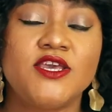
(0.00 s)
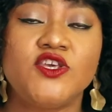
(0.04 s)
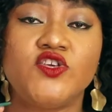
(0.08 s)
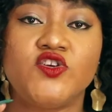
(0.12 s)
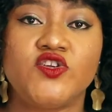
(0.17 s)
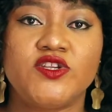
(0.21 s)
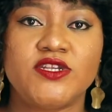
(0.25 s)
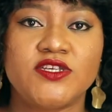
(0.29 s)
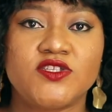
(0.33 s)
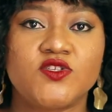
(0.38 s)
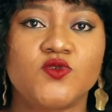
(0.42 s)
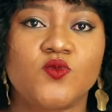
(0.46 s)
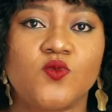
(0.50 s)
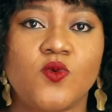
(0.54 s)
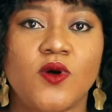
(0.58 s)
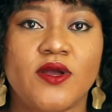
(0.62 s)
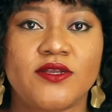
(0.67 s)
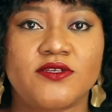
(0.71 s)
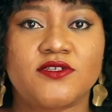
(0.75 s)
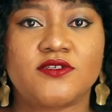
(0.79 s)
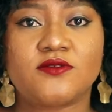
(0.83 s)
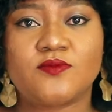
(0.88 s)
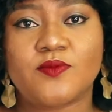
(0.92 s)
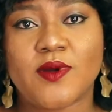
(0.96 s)
You need to
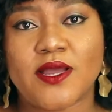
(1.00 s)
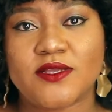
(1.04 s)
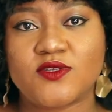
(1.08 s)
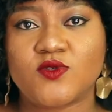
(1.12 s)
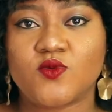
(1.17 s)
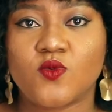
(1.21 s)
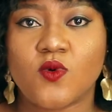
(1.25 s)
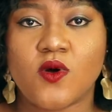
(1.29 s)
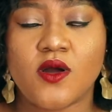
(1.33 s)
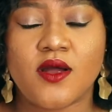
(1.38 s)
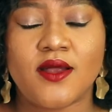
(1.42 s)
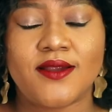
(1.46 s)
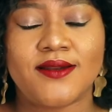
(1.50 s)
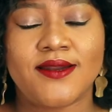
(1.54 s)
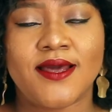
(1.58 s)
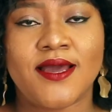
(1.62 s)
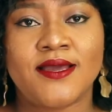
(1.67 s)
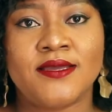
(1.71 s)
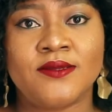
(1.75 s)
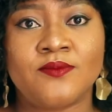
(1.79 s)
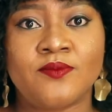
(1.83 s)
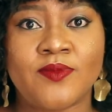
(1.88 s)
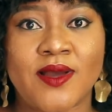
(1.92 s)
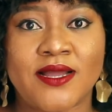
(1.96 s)
watch part 1.
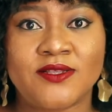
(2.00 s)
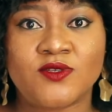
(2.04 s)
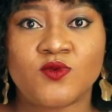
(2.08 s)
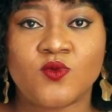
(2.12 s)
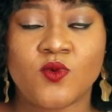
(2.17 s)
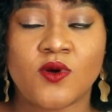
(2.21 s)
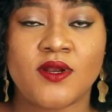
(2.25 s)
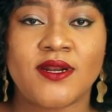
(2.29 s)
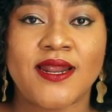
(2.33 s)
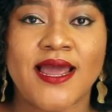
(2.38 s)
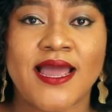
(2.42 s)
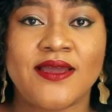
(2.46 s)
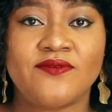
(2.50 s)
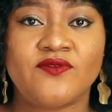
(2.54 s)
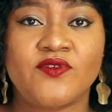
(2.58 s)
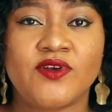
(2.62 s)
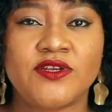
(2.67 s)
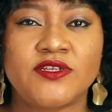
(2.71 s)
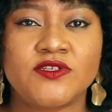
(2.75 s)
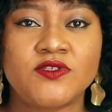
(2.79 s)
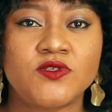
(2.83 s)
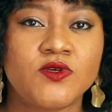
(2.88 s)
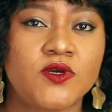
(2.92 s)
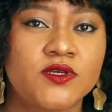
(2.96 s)
In part 1, I've
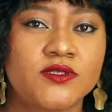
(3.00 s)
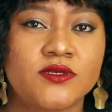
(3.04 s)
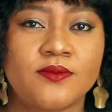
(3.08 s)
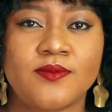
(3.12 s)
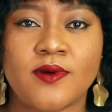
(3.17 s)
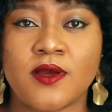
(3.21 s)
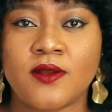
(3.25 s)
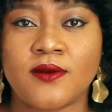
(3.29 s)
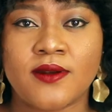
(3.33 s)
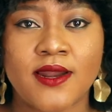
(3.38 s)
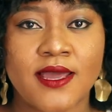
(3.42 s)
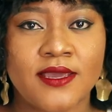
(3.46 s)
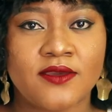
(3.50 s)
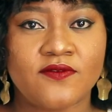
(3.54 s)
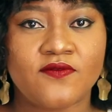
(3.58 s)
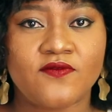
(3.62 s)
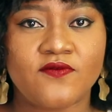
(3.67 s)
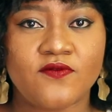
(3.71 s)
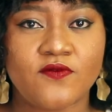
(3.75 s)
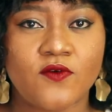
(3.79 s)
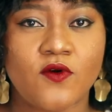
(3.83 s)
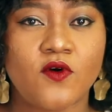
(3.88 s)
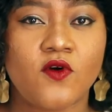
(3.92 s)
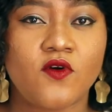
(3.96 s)
already talked about like
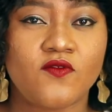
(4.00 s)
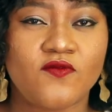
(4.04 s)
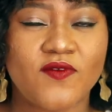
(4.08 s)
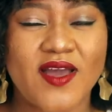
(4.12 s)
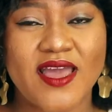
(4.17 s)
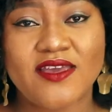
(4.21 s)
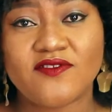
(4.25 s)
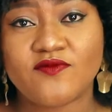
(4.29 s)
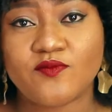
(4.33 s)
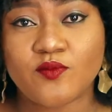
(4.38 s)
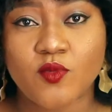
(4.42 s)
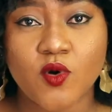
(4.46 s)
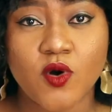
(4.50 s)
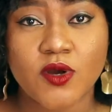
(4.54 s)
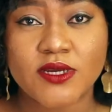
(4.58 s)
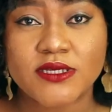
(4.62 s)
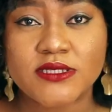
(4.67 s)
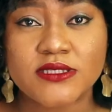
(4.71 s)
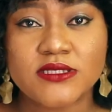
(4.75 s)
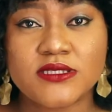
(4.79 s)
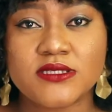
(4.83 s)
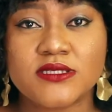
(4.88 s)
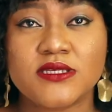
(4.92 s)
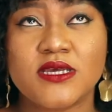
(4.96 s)
4 or 5
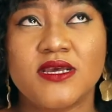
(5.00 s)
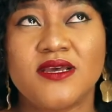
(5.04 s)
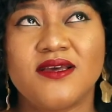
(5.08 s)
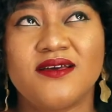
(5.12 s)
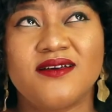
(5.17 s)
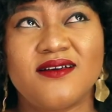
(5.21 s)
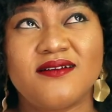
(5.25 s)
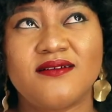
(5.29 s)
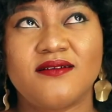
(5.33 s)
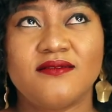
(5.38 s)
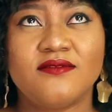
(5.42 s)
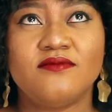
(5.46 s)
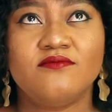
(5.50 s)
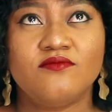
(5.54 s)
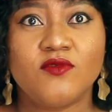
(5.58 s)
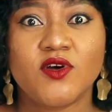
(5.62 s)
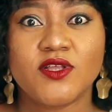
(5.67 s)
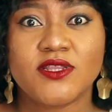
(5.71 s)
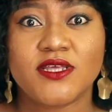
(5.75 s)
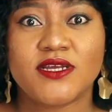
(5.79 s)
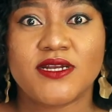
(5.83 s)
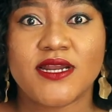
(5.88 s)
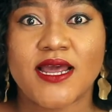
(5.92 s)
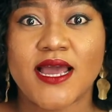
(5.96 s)
points,
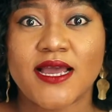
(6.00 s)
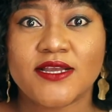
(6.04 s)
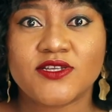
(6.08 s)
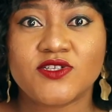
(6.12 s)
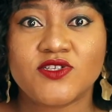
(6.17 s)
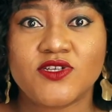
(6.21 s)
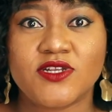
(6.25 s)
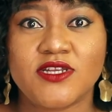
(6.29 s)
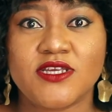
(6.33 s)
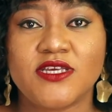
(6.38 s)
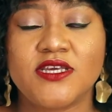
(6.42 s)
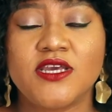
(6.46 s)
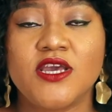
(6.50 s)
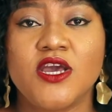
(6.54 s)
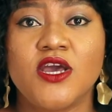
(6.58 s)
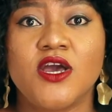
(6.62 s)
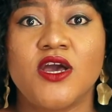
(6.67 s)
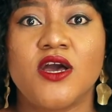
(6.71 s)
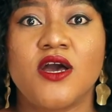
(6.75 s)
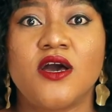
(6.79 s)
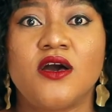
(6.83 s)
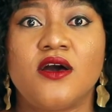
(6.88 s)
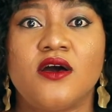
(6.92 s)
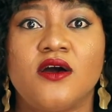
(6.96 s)
more than actually,
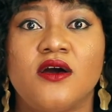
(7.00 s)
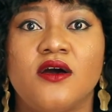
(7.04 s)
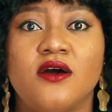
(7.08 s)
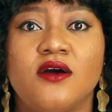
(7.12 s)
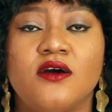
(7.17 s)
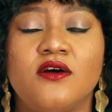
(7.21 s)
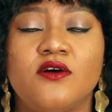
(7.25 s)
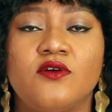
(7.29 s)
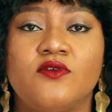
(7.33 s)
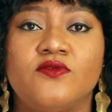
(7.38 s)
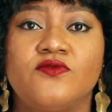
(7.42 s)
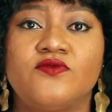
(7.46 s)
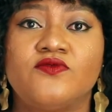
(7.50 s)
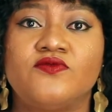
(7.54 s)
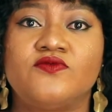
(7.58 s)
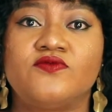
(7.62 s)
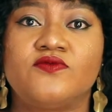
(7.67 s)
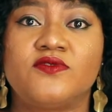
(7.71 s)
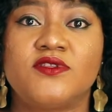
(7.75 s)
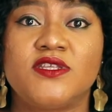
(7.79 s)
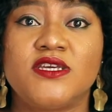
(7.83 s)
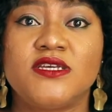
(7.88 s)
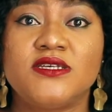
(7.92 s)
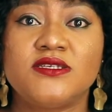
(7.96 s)
of
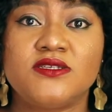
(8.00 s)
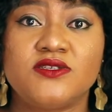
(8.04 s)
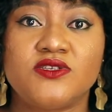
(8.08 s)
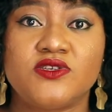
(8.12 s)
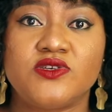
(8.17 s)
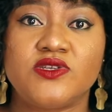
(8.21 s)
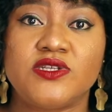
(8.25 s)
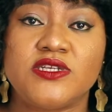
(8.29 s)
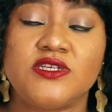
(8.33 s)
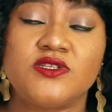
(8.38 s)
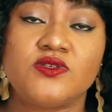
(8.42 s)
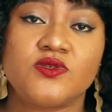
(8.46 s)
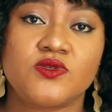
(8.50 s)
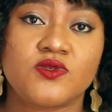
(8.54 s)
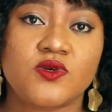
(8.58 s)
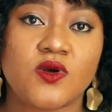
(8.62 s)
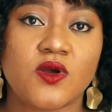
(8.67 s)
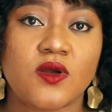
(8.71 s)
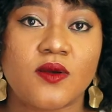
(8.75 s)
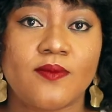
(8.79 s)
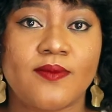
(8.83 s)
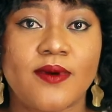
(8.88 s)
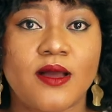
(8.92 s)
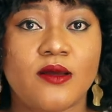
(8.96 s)
things you need to
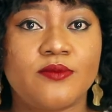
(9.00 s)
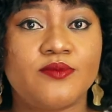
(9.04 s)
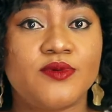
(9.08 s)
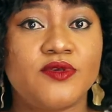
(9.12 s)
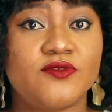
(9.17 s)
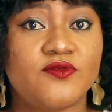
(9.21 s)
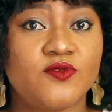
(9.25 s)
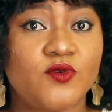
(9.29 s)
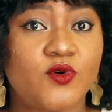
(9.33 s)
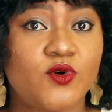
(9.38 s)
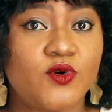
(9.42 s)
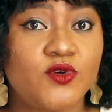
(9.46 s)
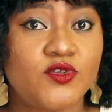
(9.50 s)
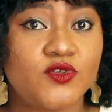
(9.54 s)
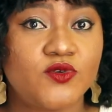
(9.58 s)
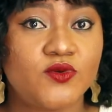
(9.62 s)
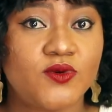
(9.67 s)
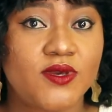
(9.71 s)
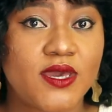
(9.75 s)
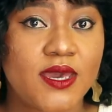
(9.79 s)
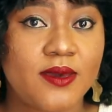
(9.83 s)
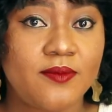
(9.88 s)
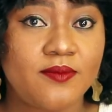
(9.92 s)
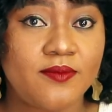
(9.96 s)
talk about before
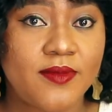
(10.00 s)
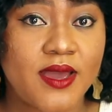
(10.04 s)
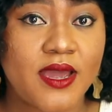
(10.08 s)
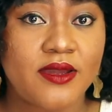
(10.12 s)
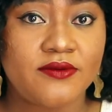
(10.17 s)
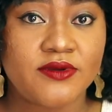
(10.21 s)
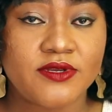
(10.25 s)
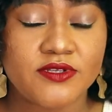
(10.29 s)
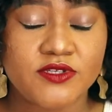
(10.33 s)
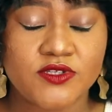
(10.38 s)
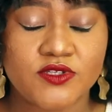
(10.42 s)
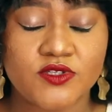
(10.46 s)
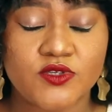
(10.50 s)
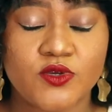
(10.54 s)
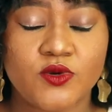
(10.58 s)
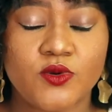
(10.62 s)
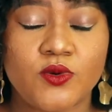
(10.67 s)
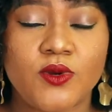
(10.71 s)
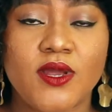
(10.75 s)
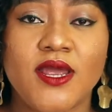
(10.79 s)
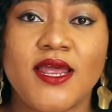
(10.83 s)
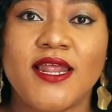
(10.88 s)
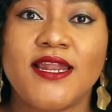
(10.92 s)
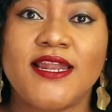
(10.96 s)
you get married.
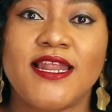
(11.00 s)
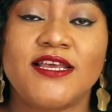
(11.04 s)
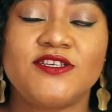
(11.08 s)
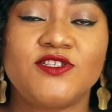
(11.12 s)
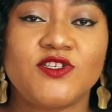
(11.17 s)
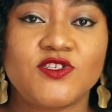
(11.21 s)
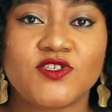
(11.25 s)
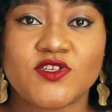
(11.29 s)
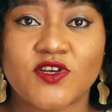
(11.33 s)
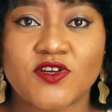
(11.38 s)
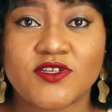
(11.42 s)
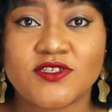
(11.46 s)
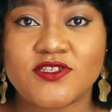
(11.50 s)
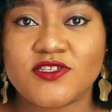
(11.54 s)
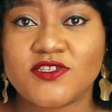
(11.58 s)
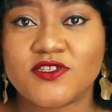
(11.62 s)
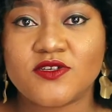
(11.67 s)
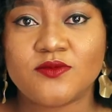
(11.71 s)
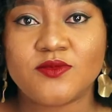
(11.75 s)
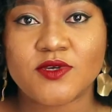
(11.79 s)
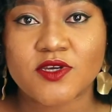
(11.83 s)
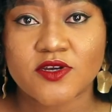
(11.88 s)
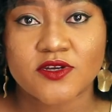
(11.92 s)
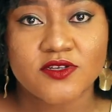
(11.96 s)
So let's just
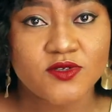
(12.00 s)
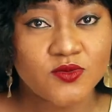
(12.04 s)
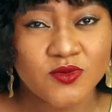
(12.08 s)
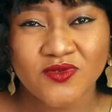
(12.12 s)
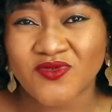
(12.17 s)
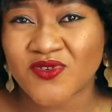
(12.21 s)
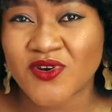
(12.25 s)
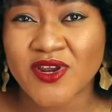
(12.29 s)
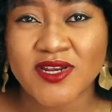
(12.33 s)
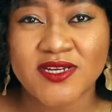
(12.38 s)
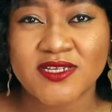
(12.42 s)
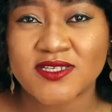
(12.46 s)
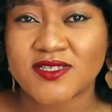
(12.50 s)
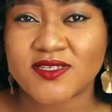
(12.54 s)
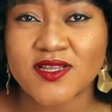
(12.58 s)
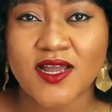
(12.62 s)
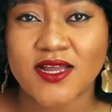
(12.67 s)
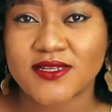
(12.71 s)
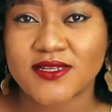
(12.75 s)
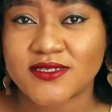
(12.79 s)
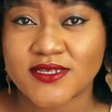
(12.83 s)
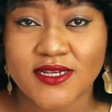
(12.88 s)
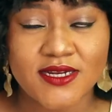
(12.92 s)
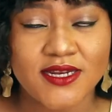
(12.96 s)
continue because we've already
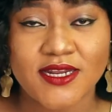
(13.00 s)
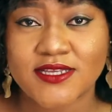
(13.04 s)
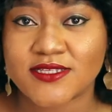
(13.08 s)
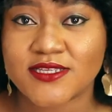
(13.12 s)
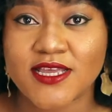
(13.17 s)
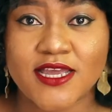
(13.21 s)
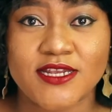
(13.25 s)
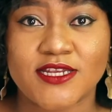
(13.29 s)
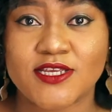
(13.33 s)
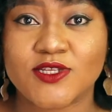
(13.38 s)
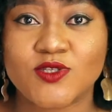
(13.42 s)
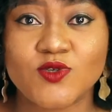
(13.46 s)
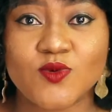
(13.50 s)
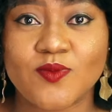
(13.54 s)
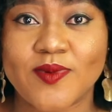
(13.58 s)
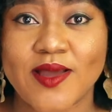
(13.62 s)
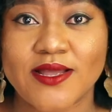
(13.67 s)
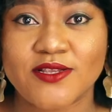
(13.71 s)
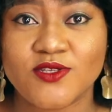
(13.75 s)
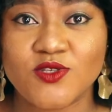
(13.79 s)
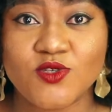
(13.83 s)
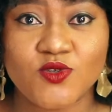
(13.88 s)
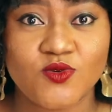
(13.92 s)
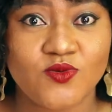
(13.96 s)
started. Let's get into
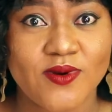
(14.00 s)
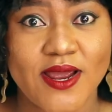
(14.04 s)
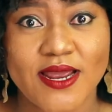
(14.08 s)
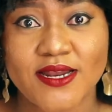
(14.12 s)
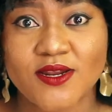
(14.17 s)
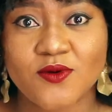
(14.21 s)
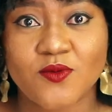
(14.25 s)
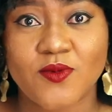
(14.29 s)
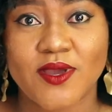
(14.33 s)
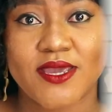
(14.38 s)
part 2 right away.